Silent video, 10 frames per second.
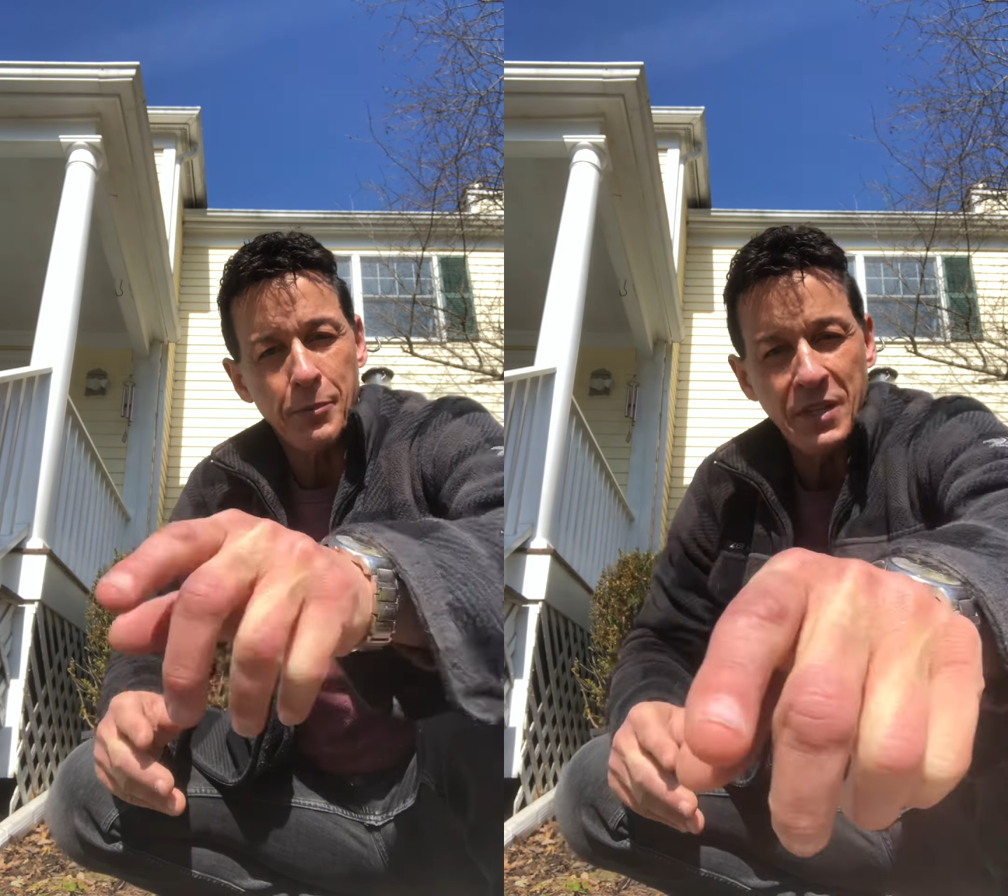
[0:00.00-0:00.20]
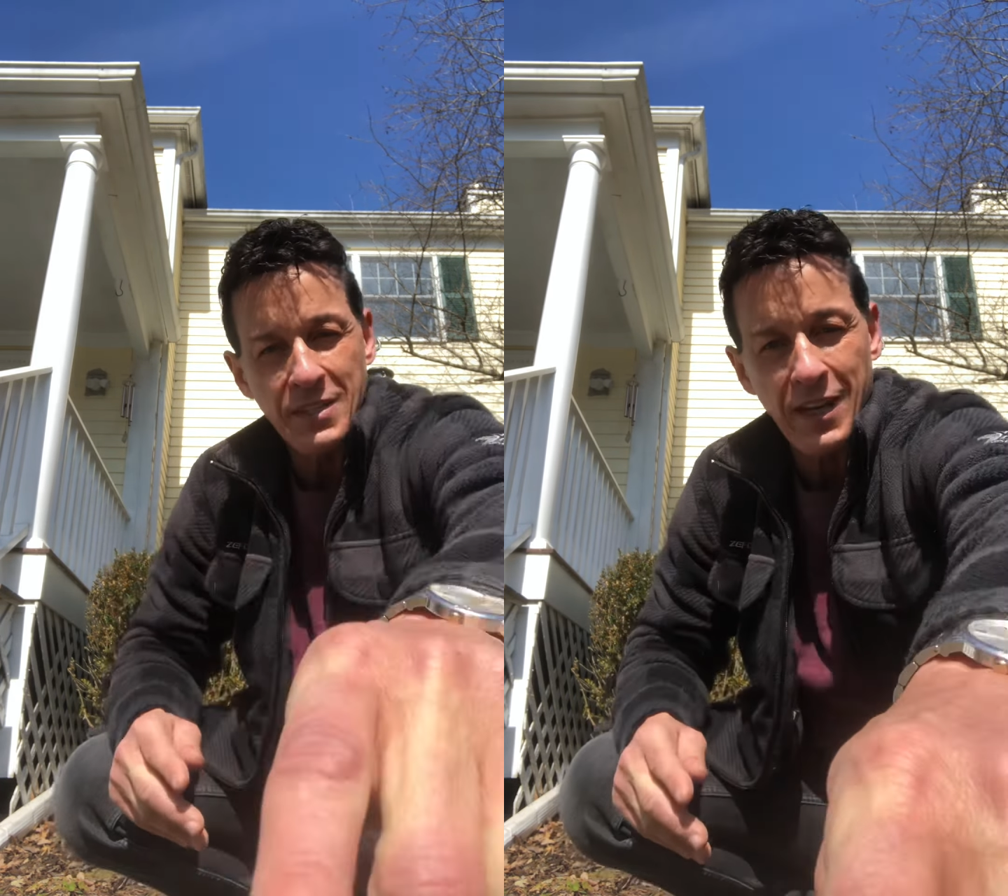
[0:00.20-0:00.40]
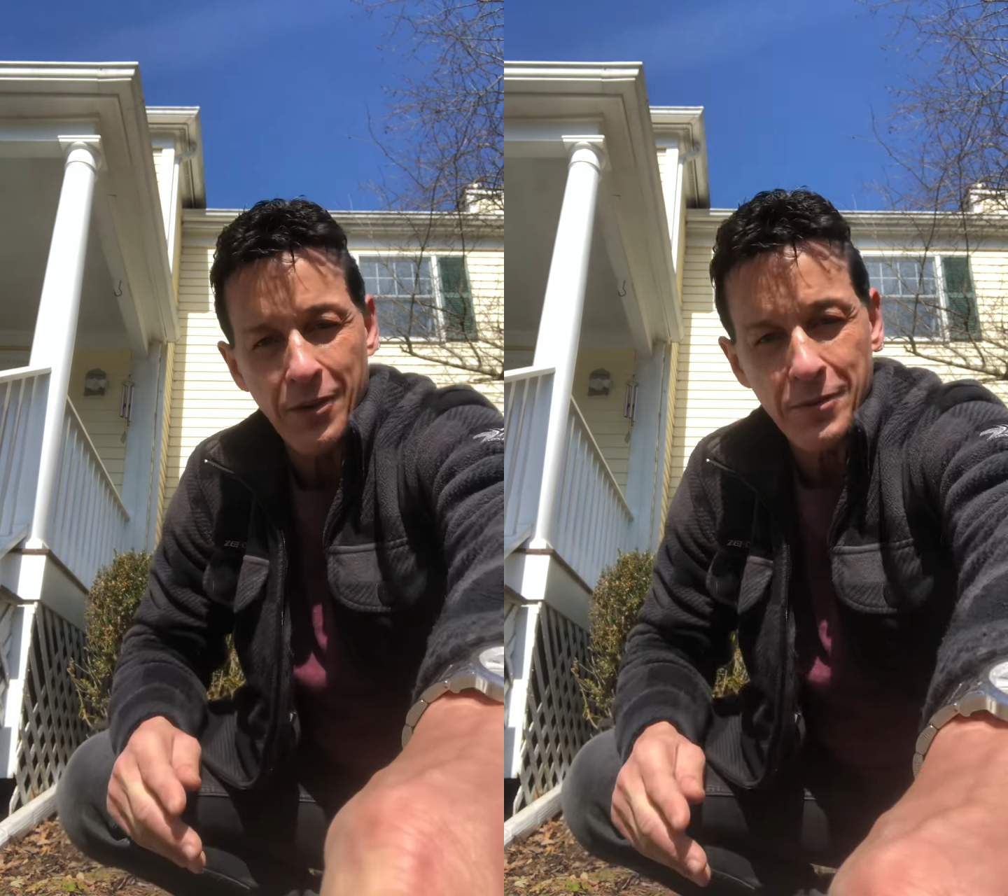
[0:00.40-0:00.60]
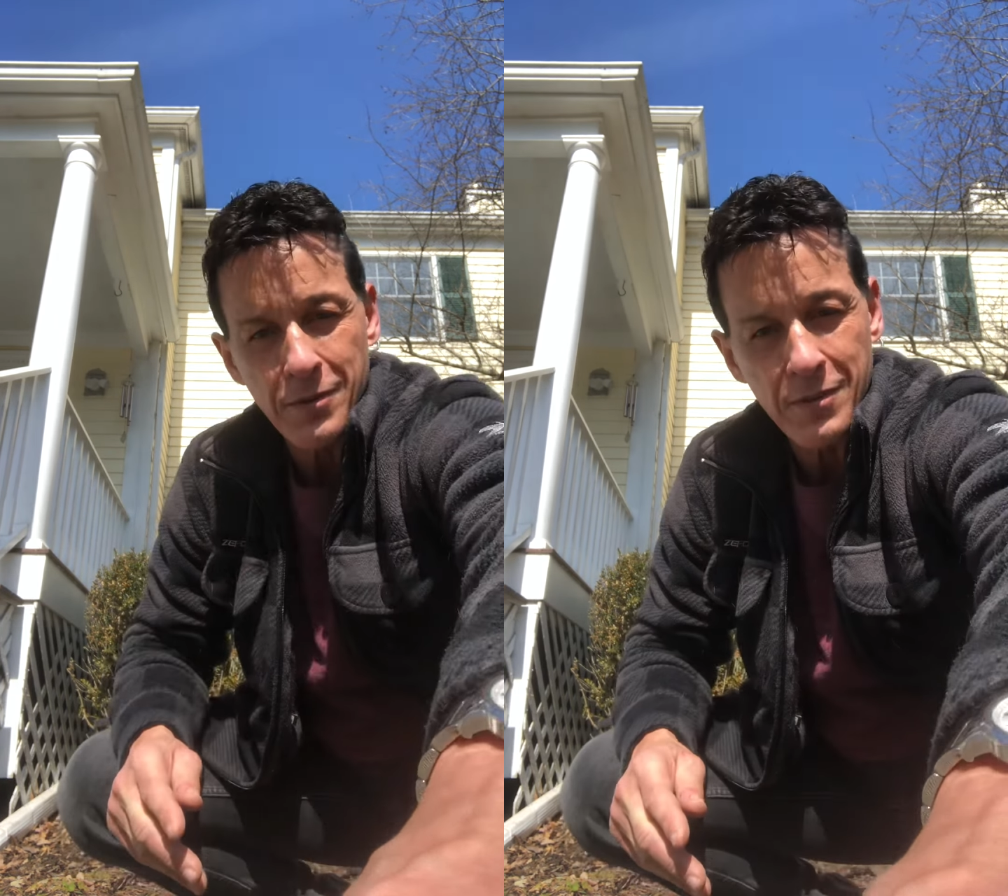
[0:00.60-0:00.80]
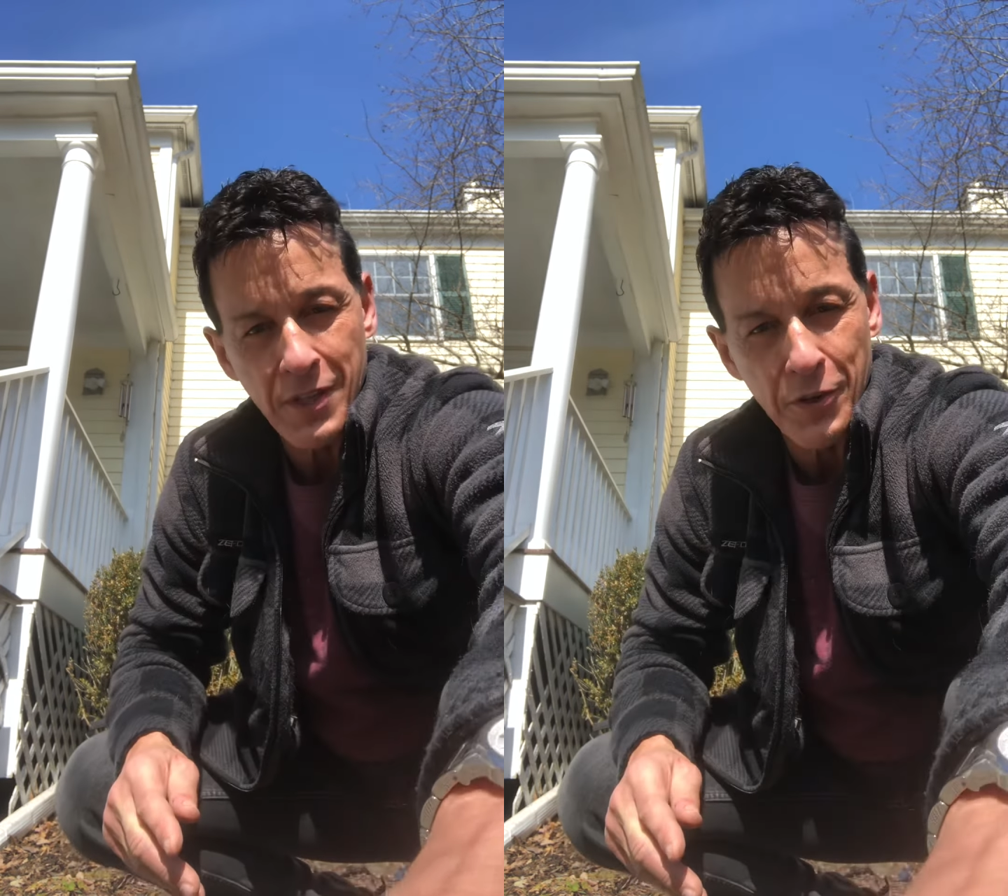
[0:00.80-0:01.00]
peace
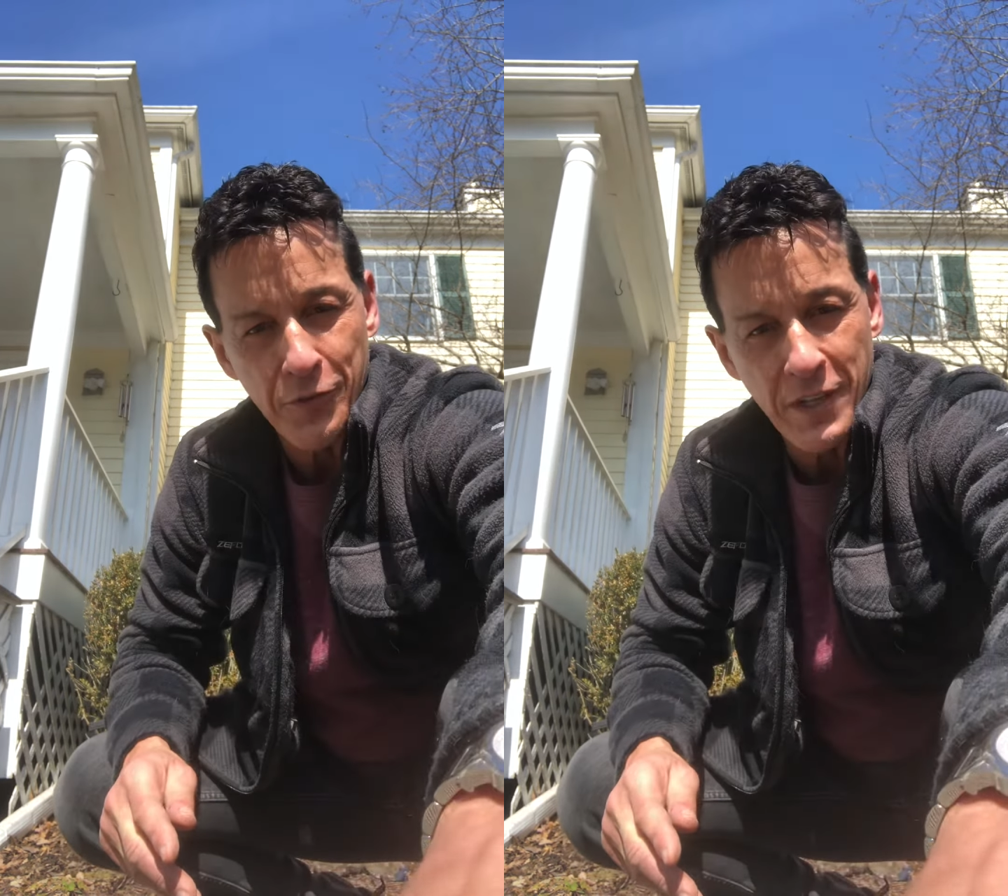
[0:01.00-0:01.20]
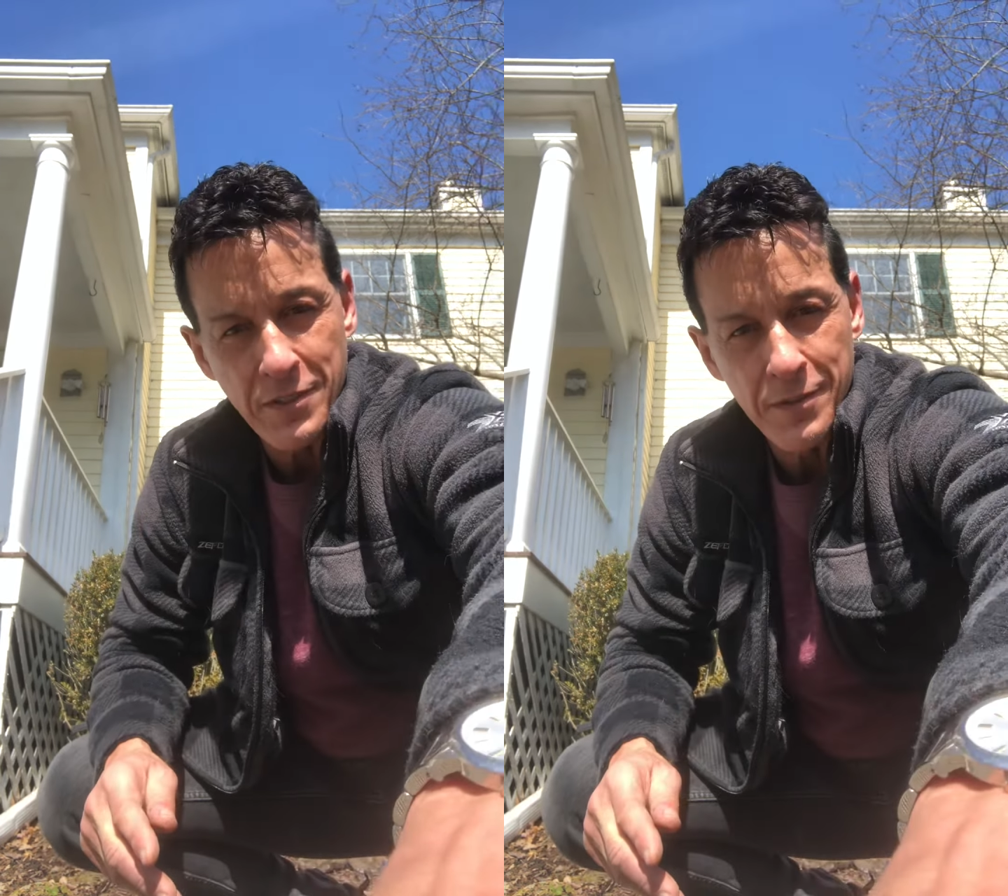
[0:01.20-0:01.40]
out. Tell your friends.